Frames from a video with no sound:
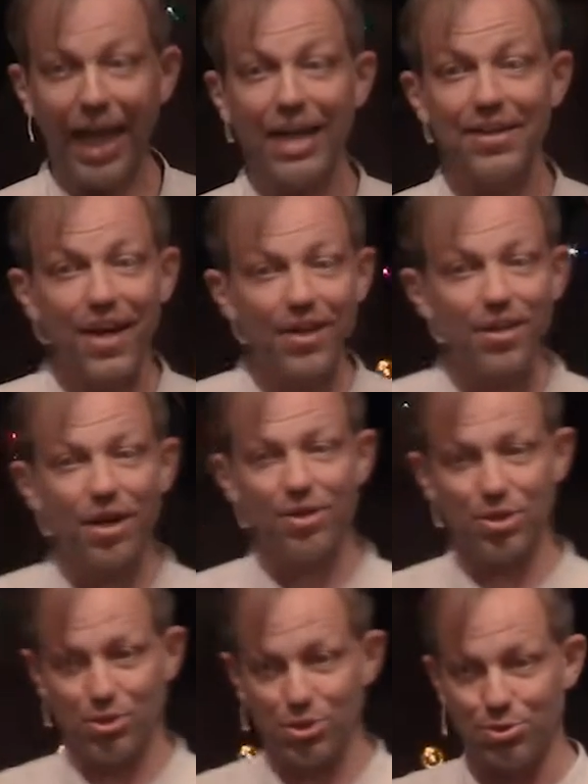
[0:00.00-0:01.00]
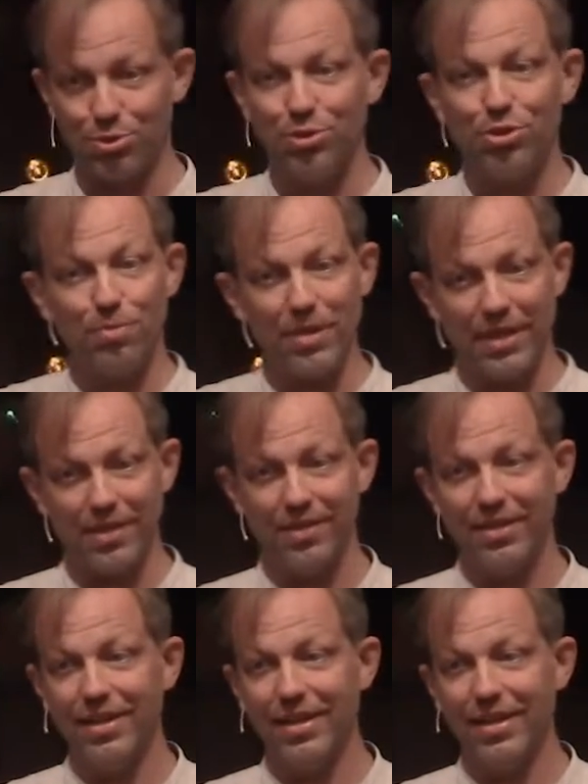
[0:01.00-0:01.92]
And I encourage you to be